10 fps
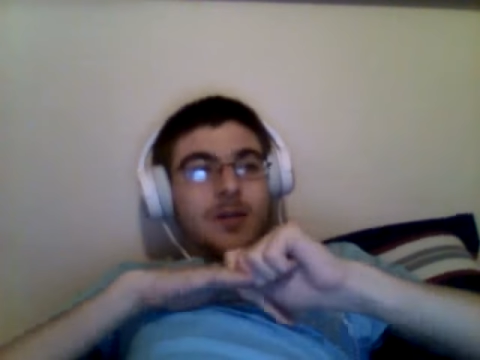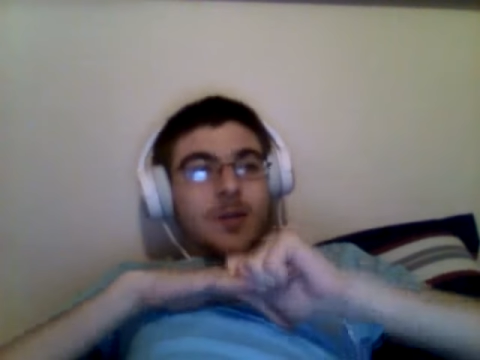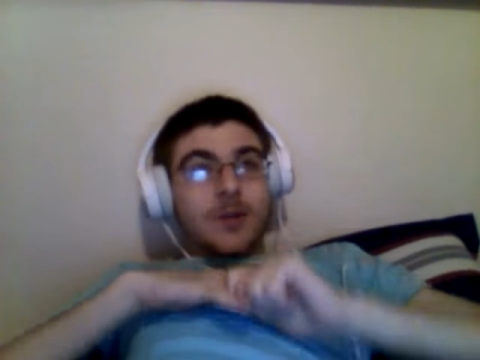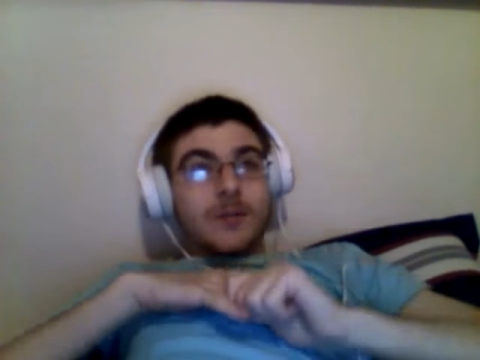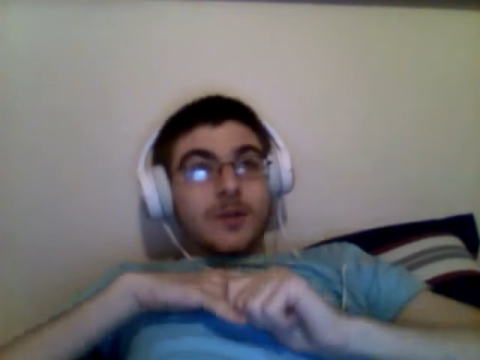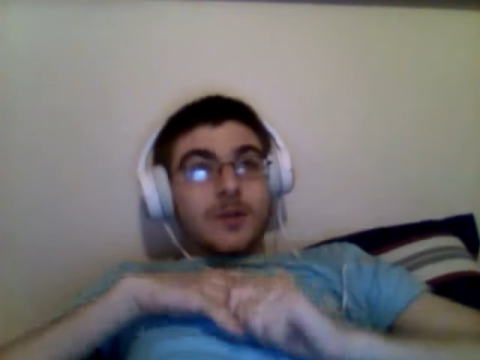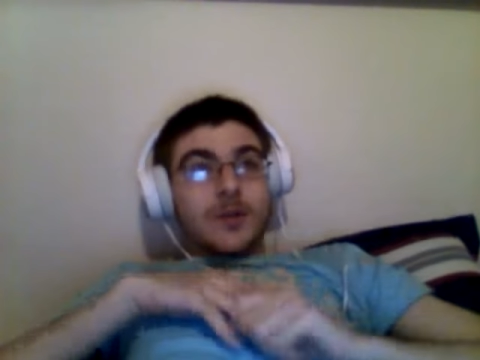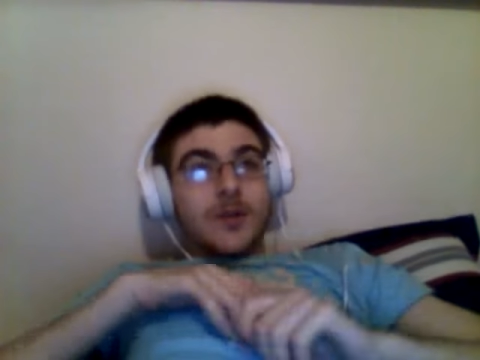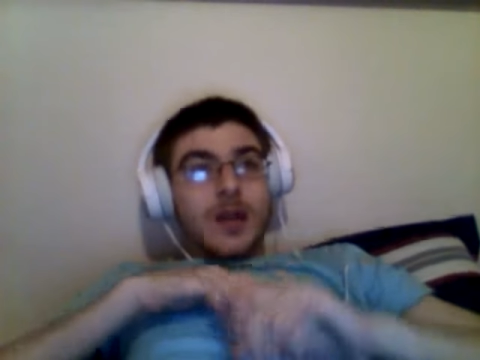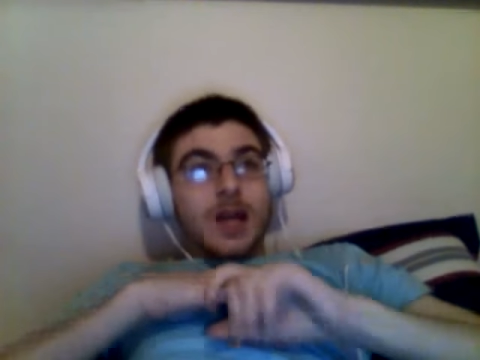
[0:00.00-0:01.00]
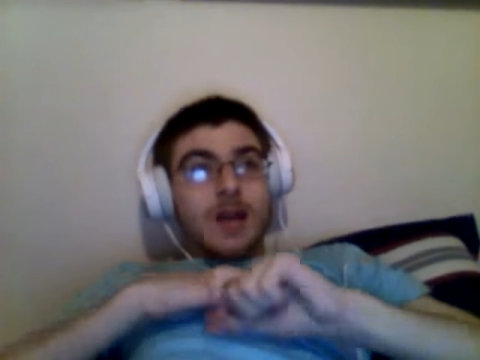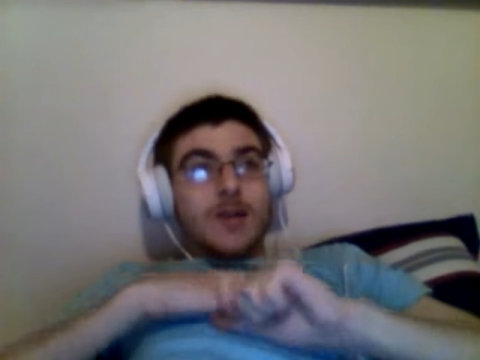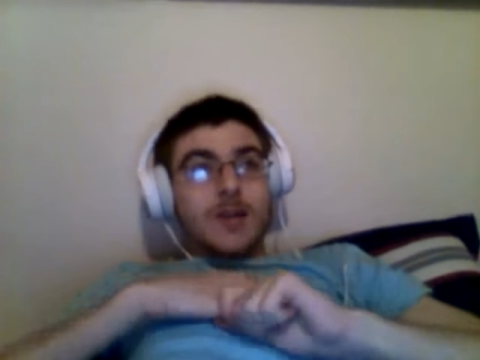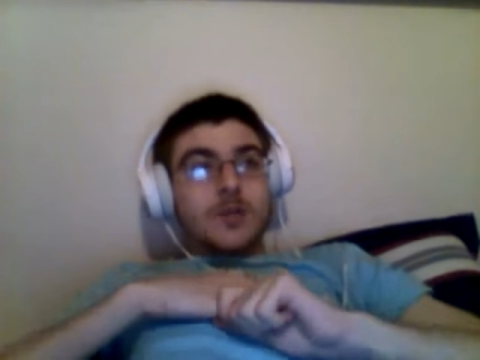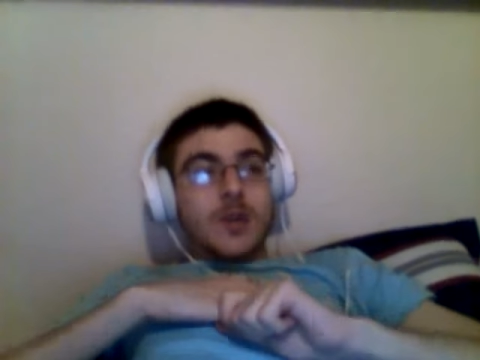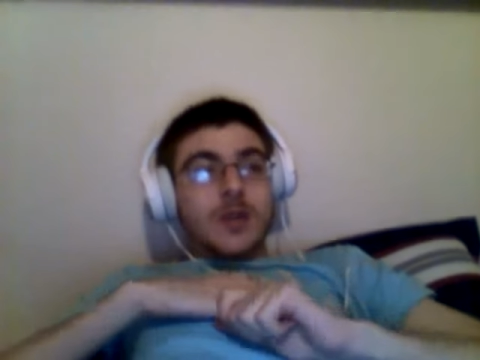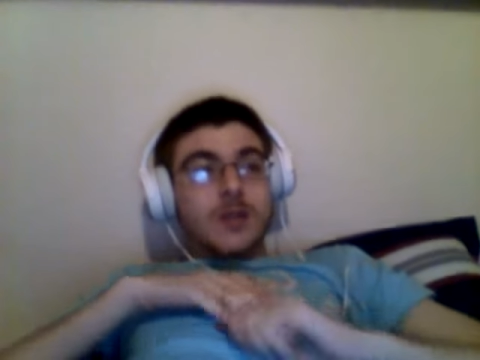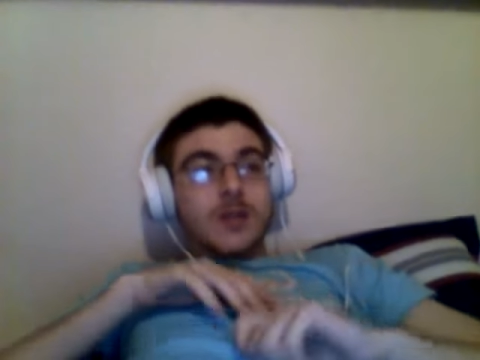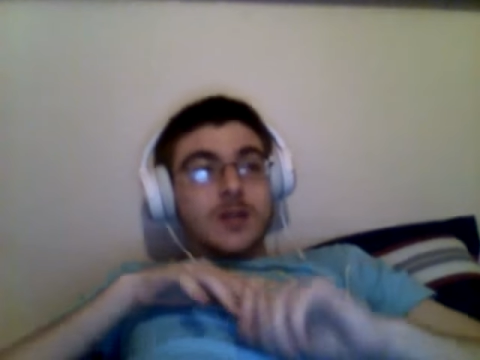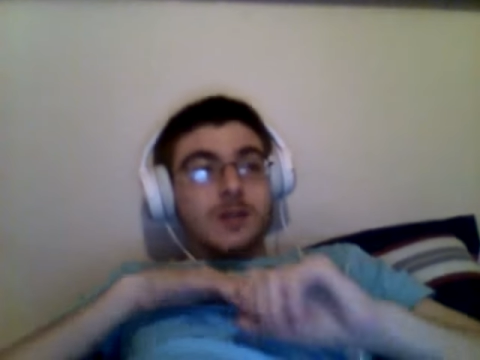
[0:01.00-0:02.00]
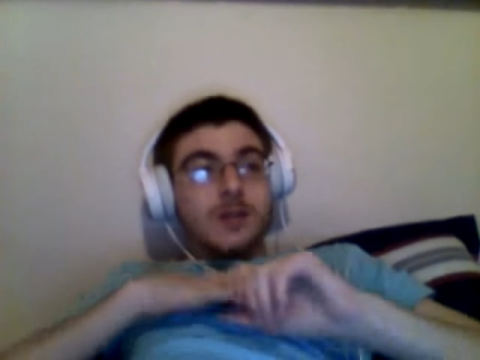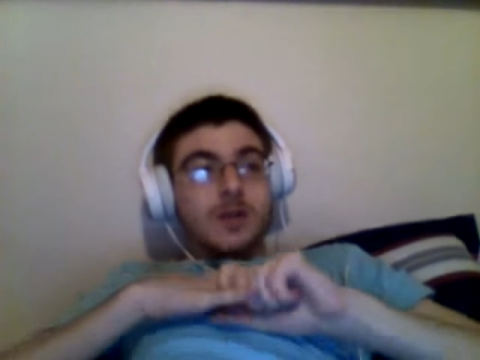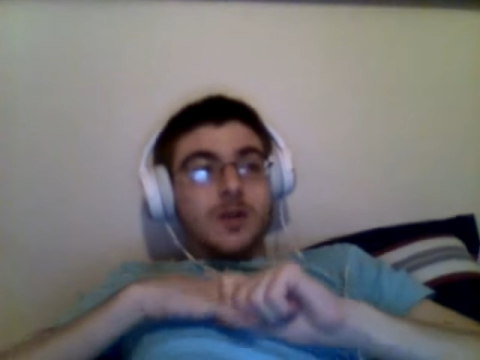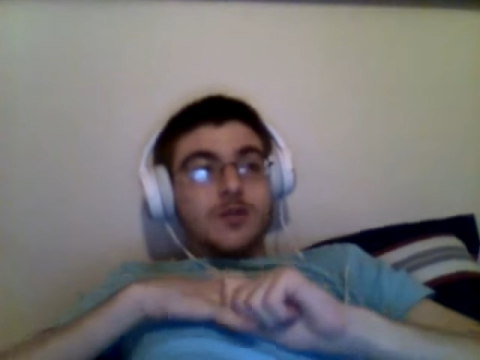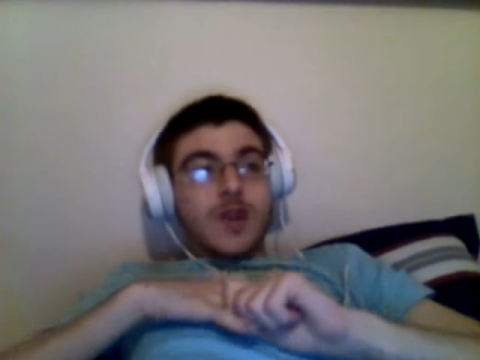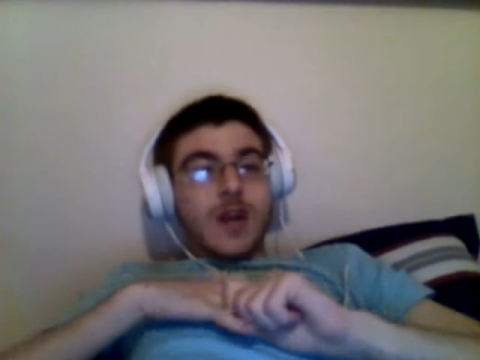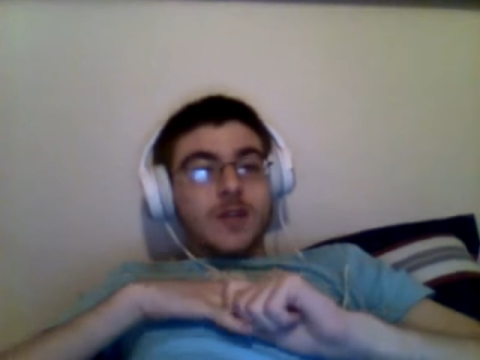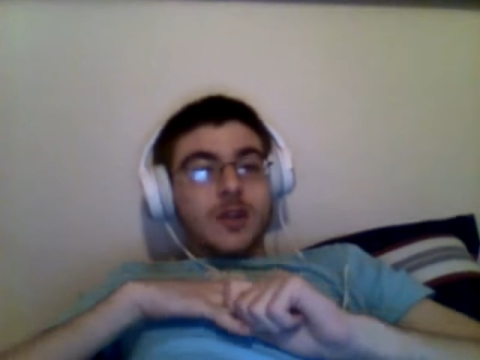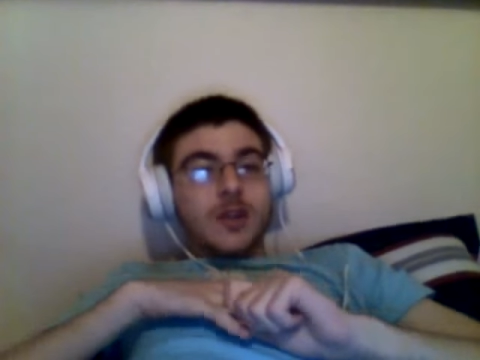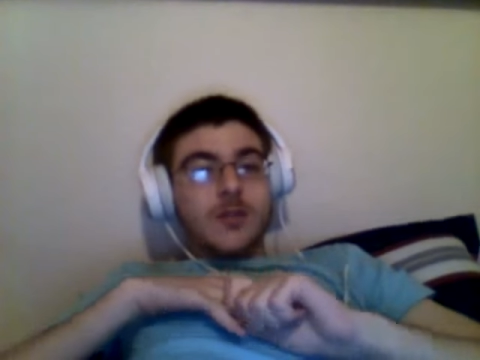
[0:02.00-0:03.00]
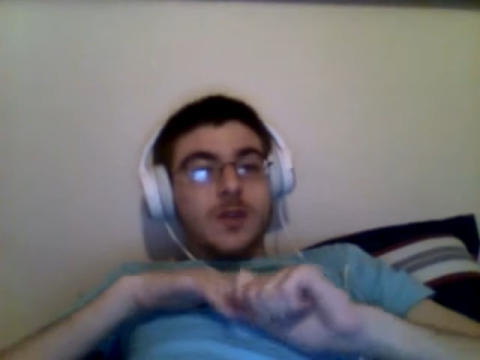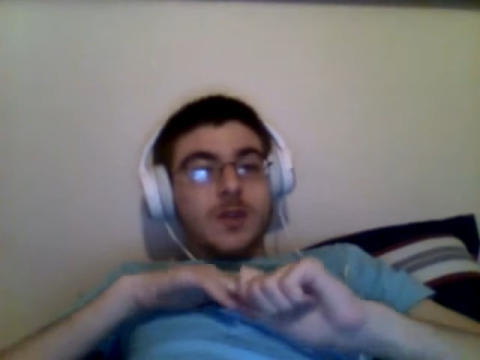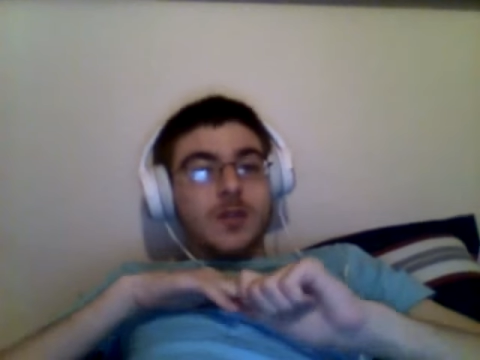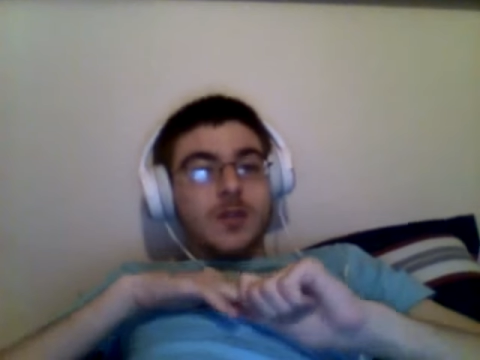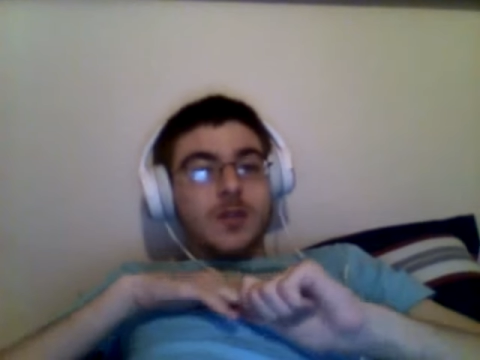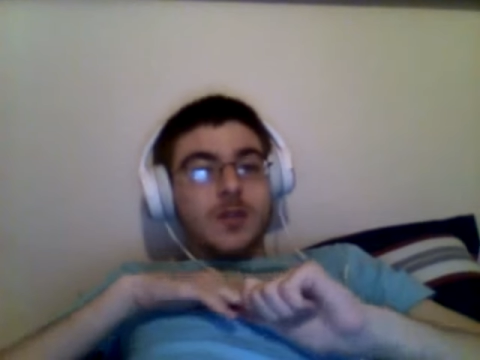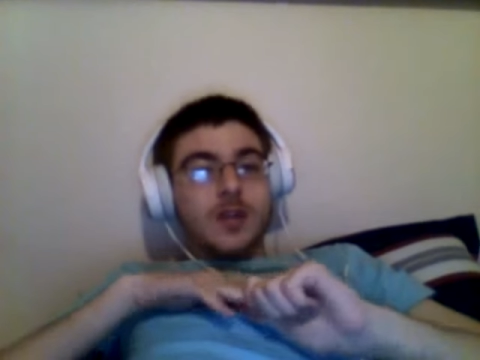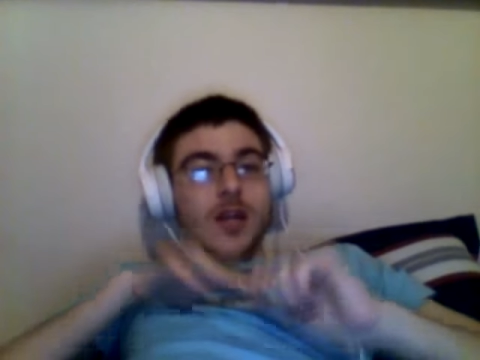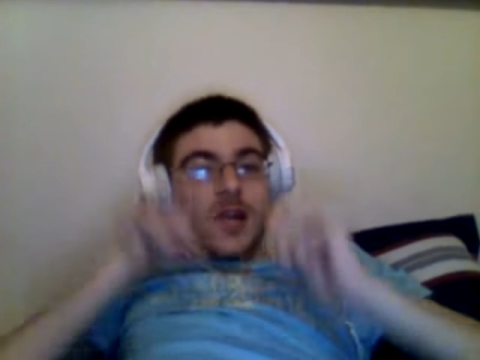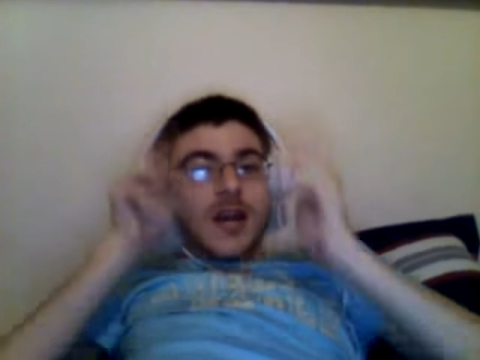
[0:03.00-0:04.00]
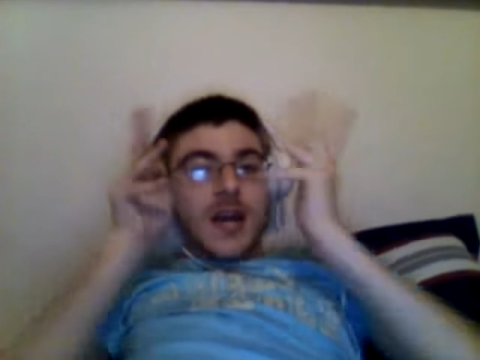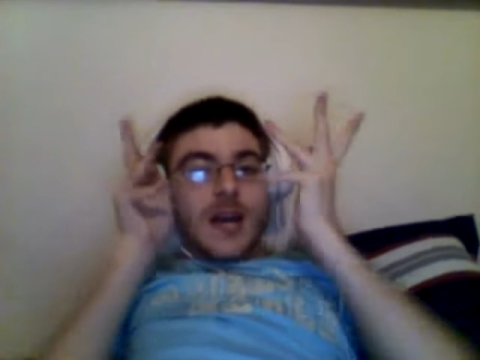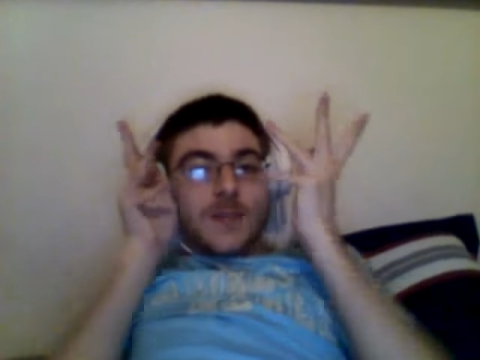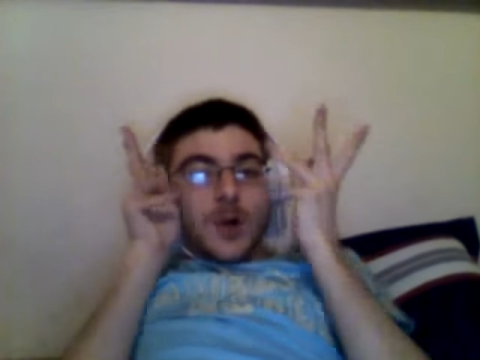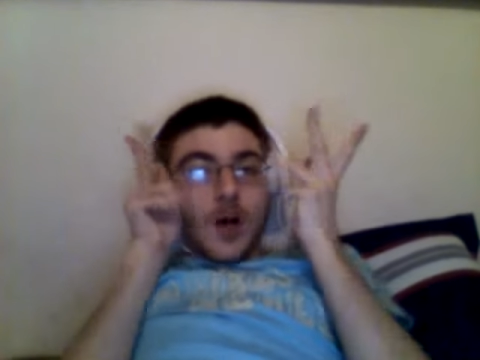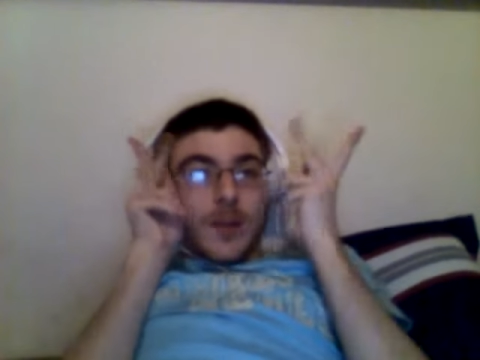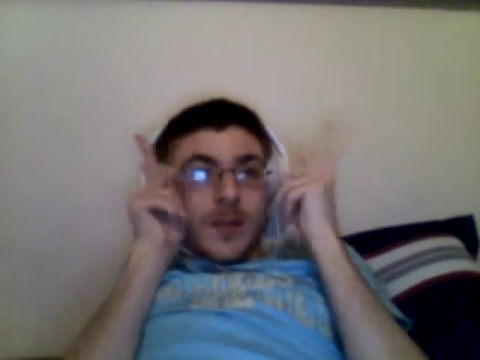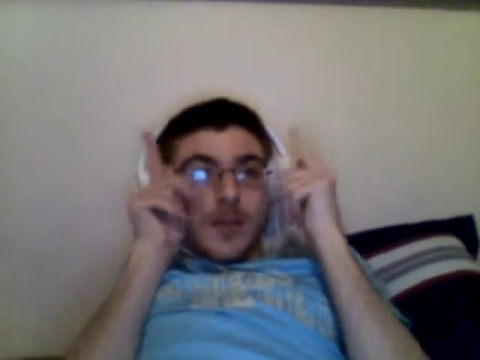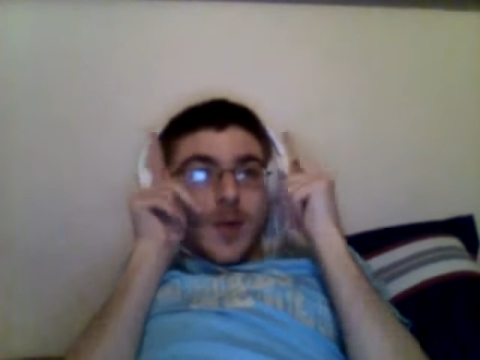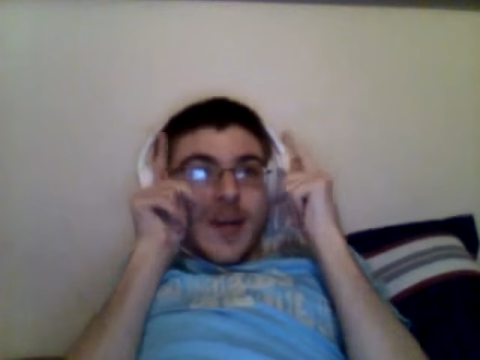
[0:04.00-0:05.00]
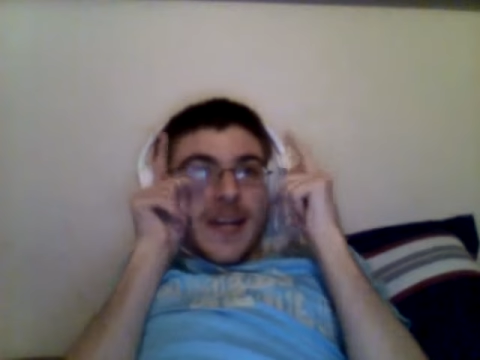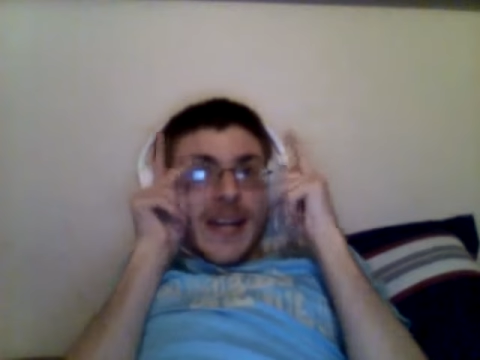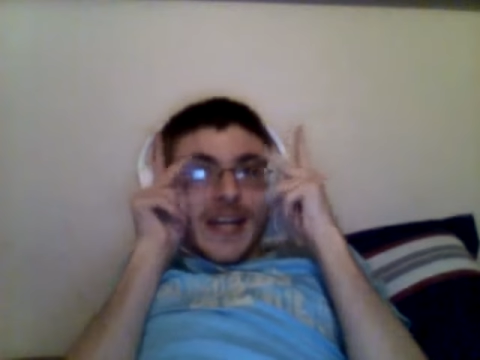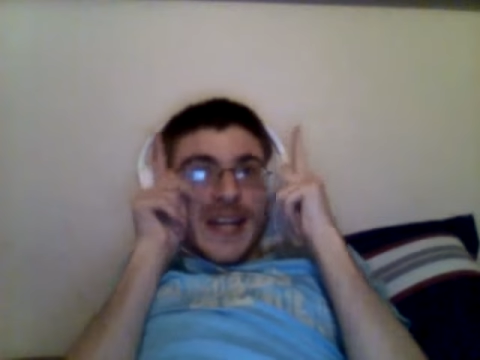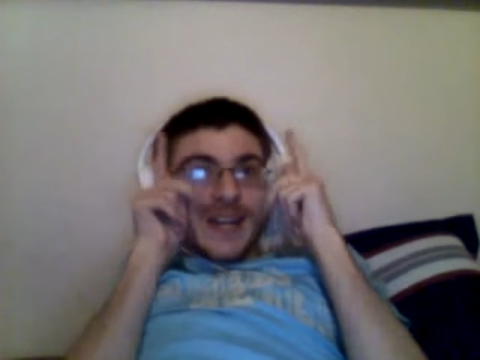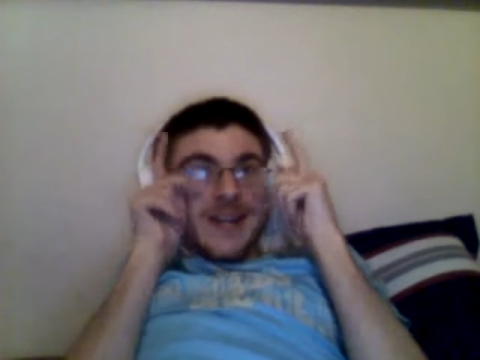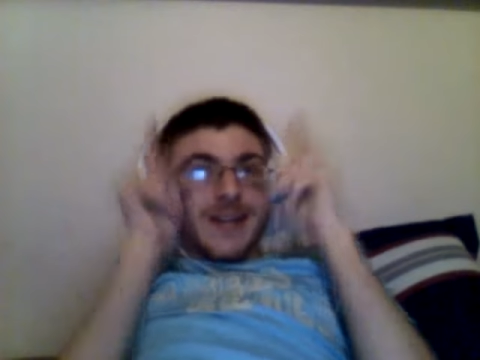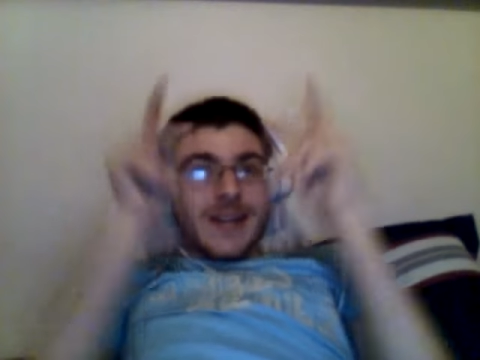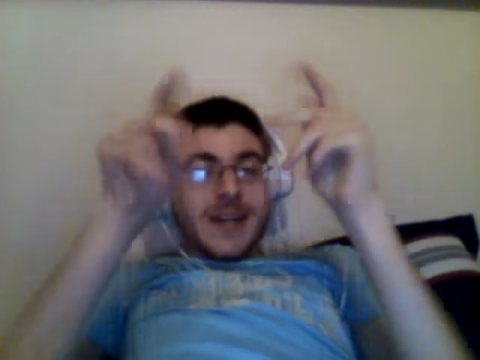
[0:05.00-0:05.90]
One blooper that happened is when he was interviewing Ravishing Rick Rude and Bobby the Brain Heenan,